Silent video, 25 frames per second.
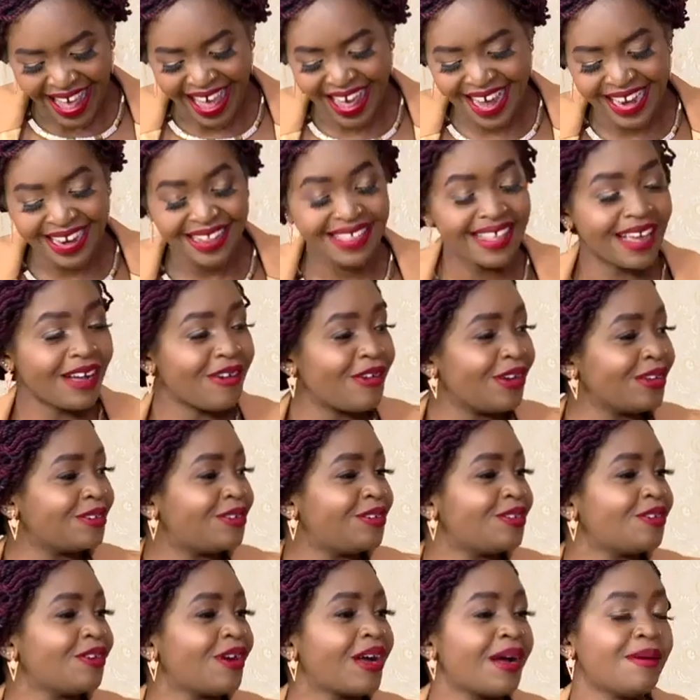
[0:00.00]
And they're going
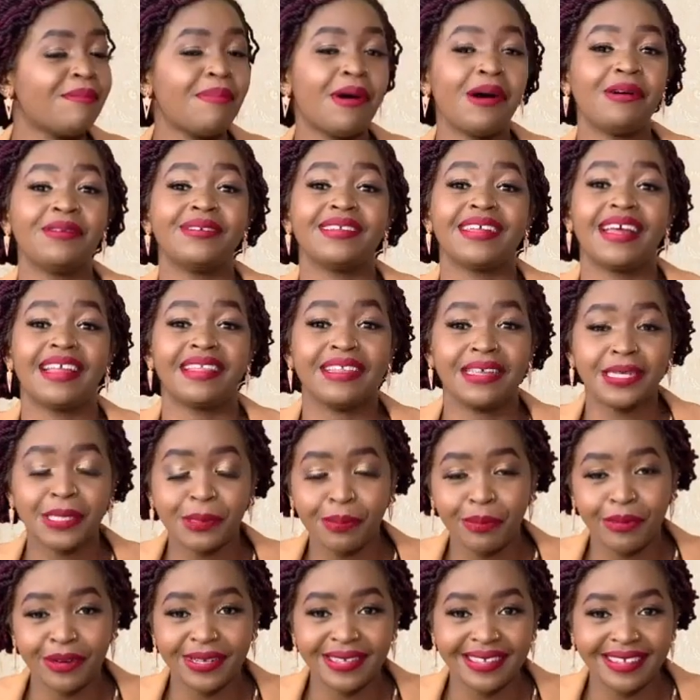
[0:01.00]
to talk about this
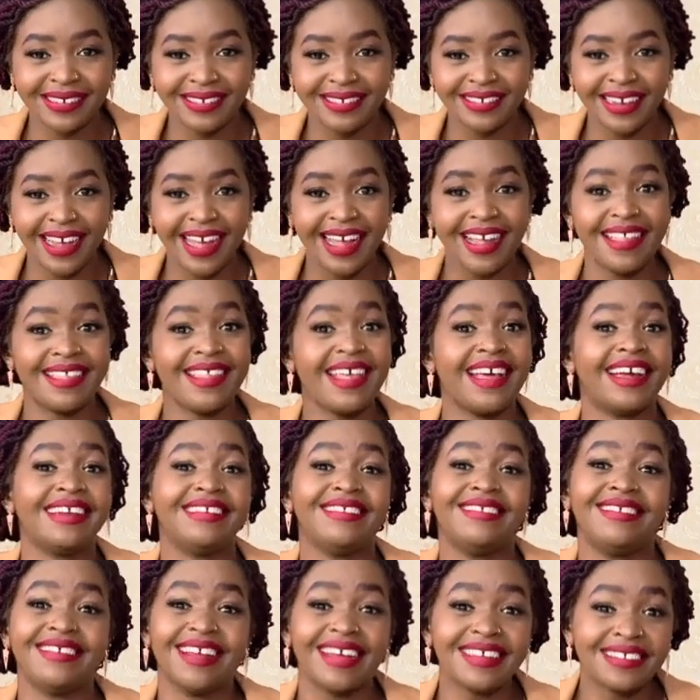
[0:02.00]
procedure, the
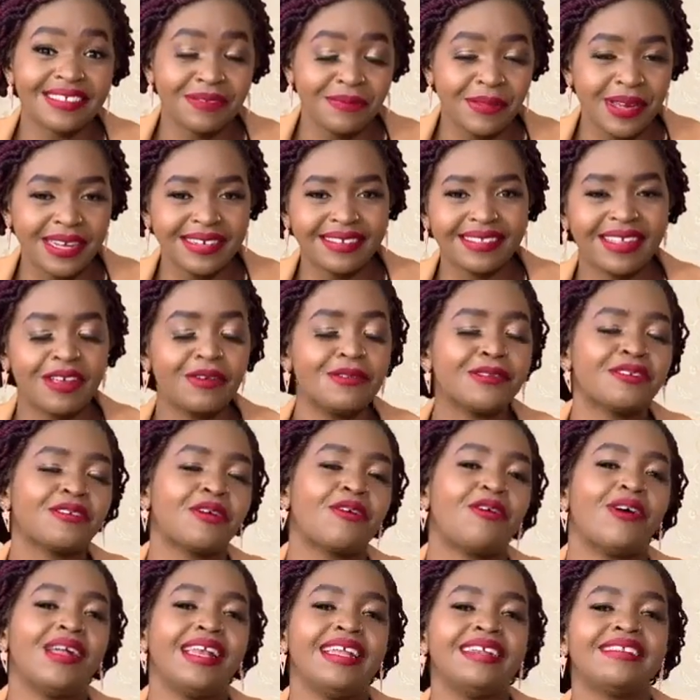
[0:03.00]
adjustment. They also
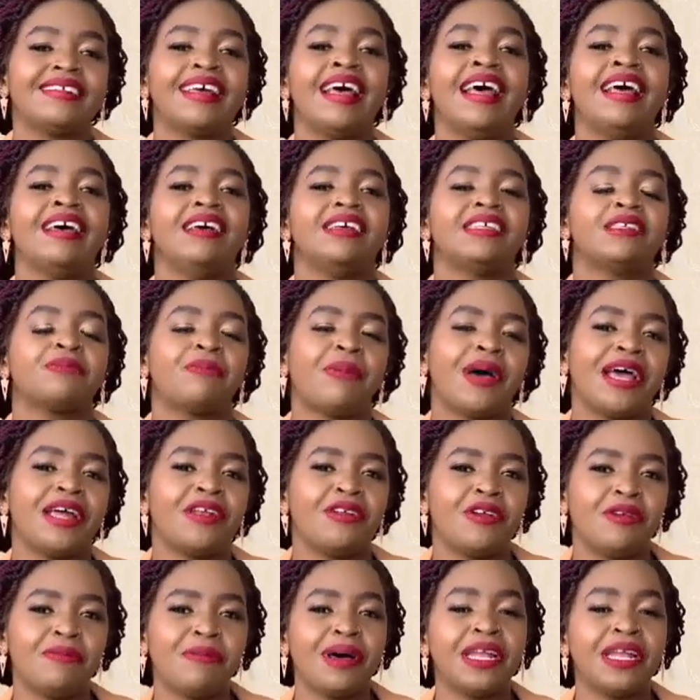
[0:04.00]
call it a spinal